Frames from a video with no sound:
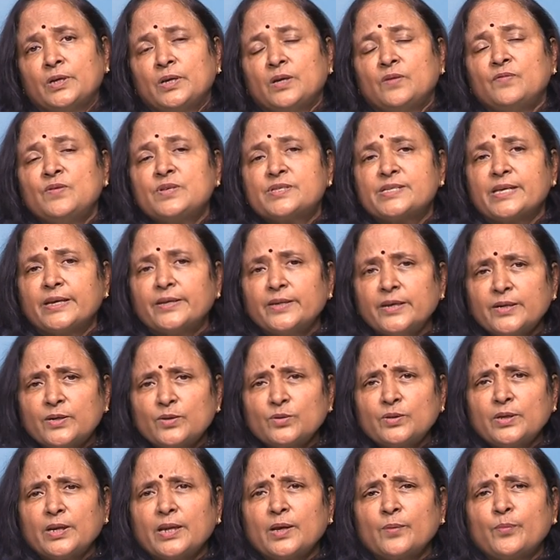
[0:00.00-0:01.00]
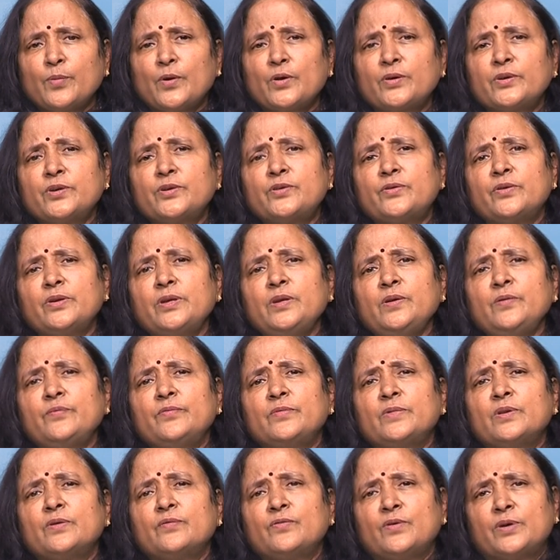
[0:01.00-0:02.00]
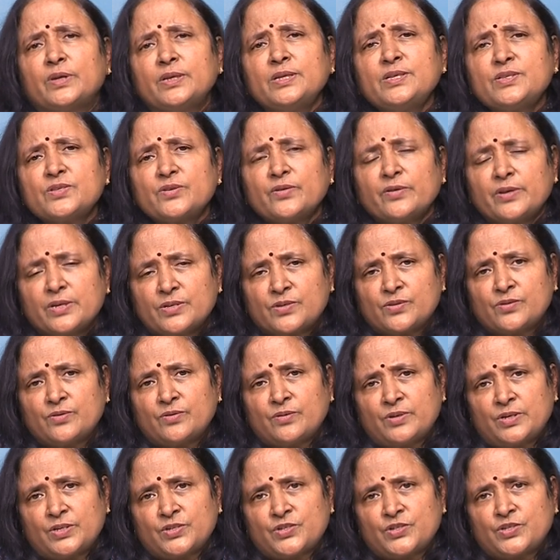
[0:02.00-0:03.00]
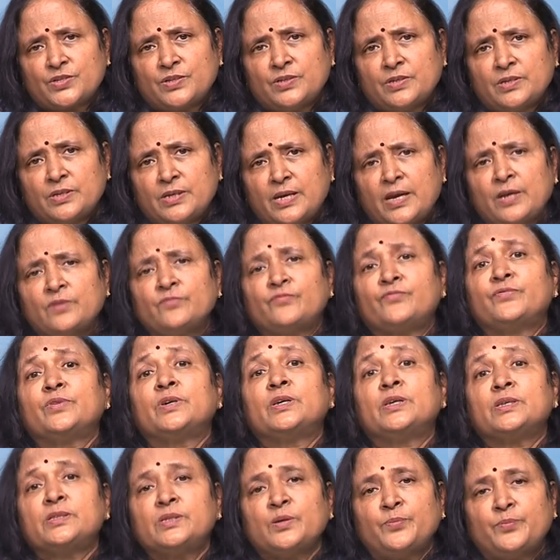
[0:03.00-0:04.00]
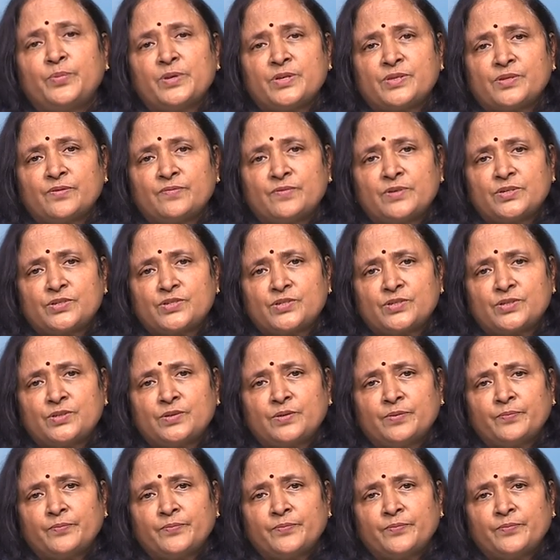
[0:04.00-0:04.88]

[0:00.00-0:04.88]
We send it to the laboratory for its restoration and further preservation.